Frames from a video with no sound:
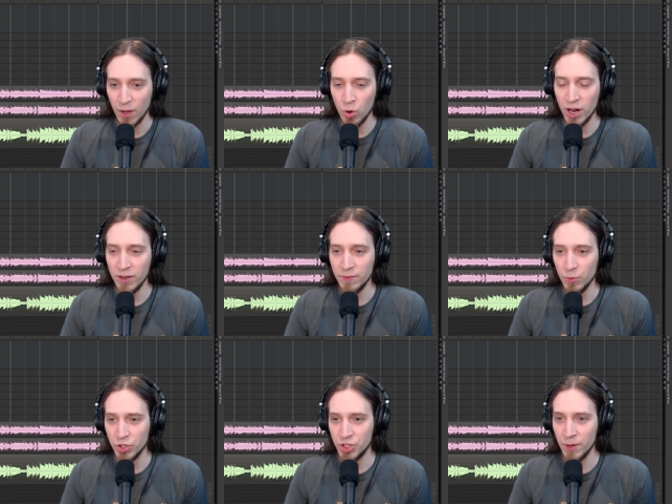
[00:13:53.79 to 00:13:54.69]
What, I,
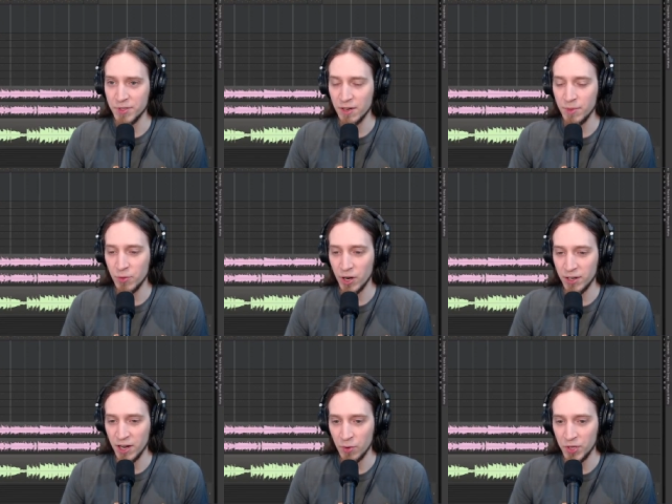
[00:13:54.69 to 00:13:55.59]
what jumps at me right
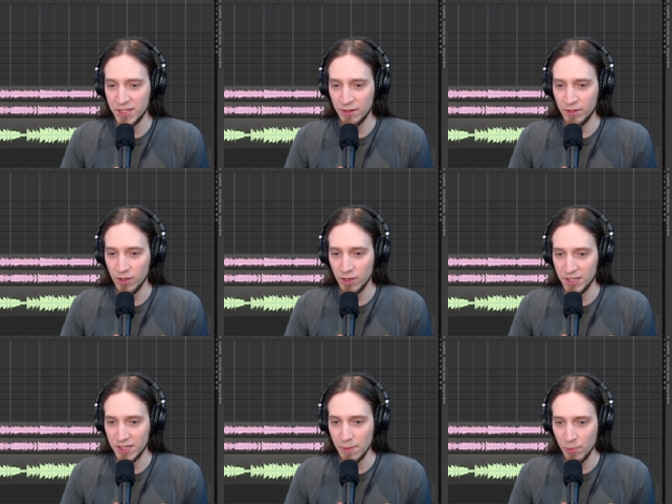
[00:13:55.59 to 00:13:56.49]
now is that the
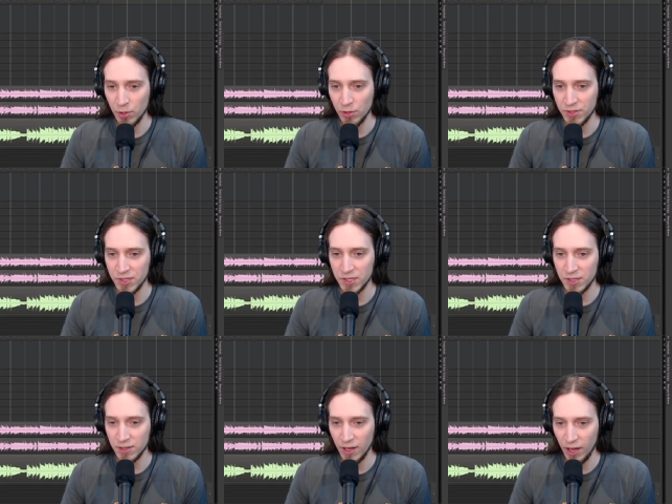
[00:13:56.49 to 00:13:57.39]

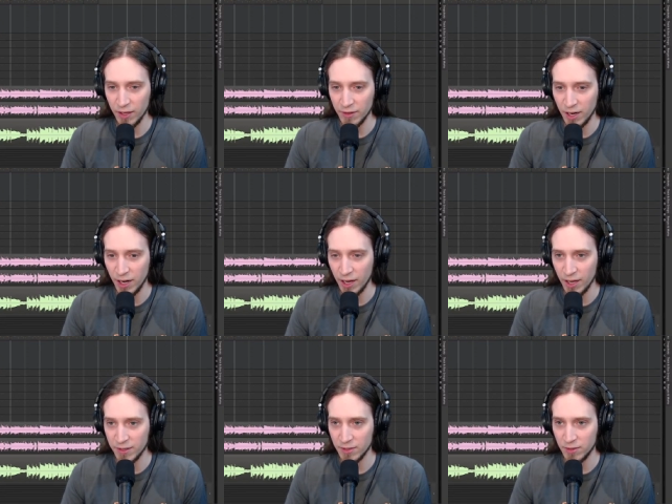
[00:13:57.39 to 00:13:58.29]
cymbals and the
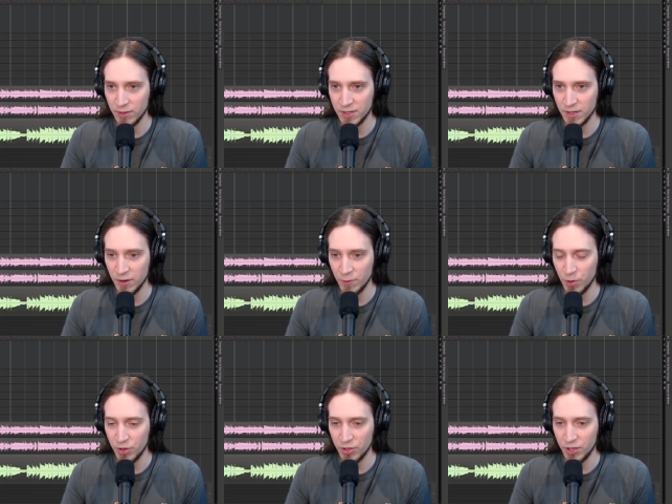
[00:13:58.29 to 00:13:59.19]
hi-hat sound
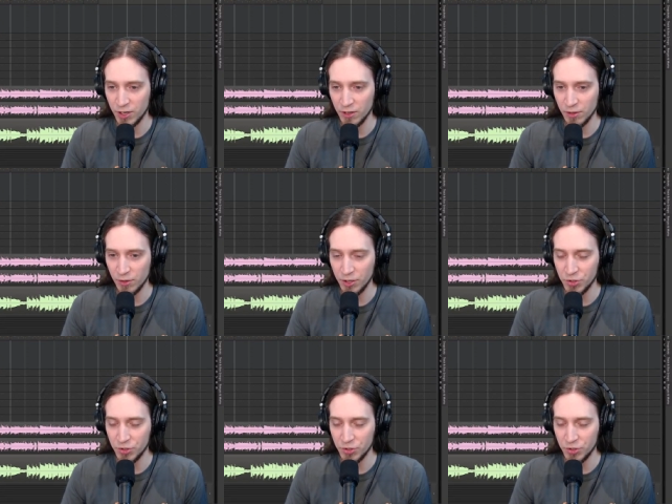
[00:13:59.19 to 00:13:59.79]
particularly